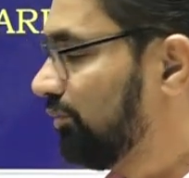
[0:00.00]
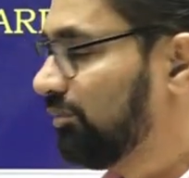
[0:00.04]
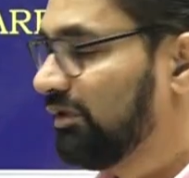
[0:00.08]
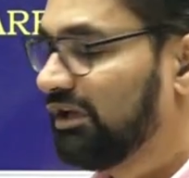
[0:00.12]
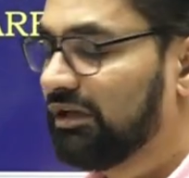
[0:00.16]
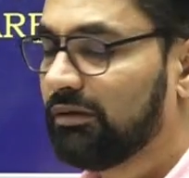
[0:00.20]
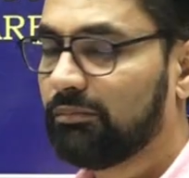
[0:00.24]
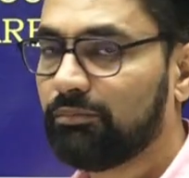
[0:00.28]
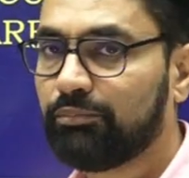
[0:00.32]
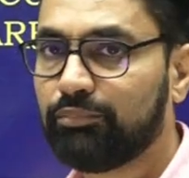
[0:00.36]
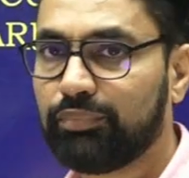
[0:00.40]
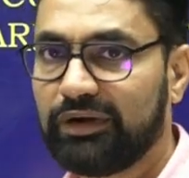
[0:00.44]

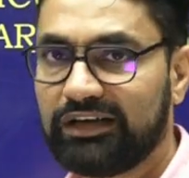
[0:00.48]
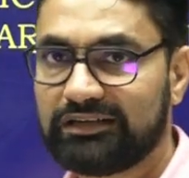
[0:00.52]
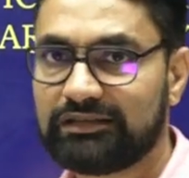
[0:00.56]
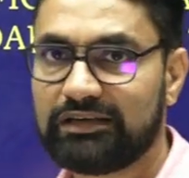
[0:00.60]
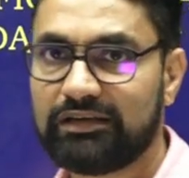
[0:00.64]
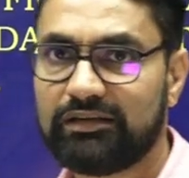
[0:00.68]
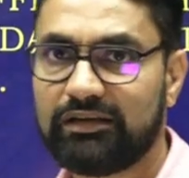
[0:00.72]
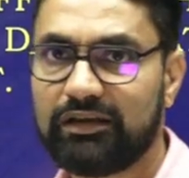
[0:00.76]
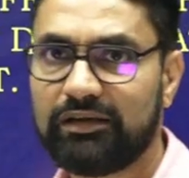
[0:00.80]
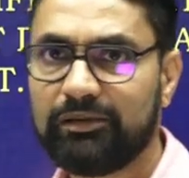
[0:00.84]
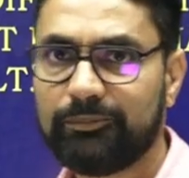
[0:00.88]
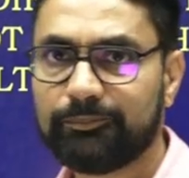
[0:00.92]
be
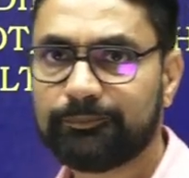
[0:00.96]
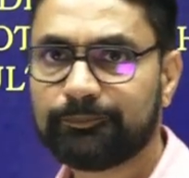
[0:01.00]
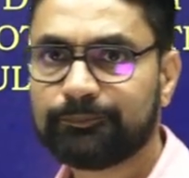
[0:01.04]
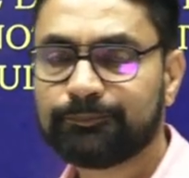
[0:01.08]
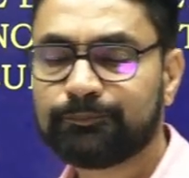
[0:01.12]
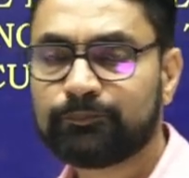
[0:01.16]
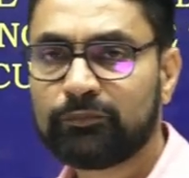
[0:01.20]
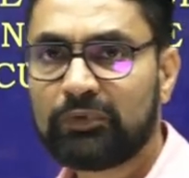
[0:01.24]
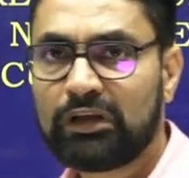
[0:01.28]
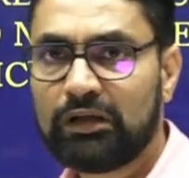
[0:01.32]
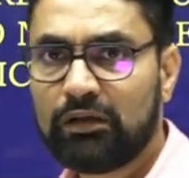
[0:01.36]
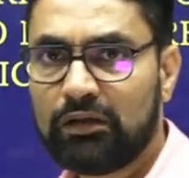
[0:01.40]
presenting.
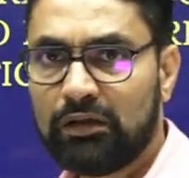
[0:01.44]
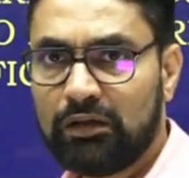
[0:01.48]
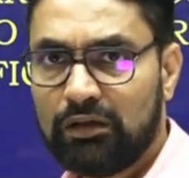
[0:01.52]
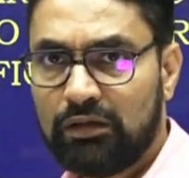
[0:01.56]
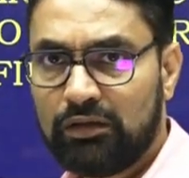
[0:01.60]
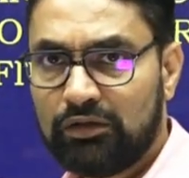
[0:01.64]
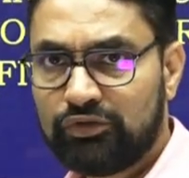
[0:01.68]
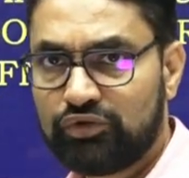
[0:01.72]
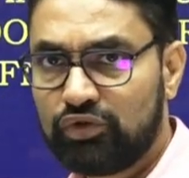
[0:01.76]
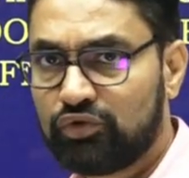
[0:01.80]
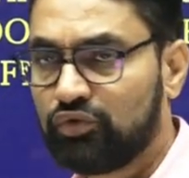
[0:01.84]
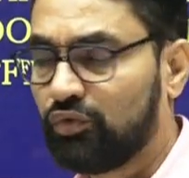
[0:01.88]

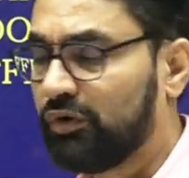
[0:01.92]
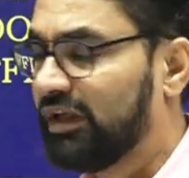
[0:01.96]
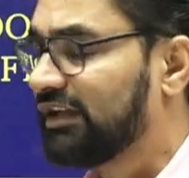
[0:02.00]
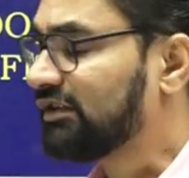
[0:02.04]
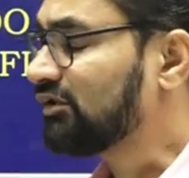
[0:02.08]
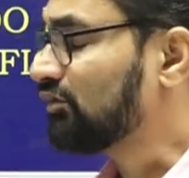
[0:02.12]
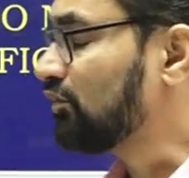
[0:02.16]
So today's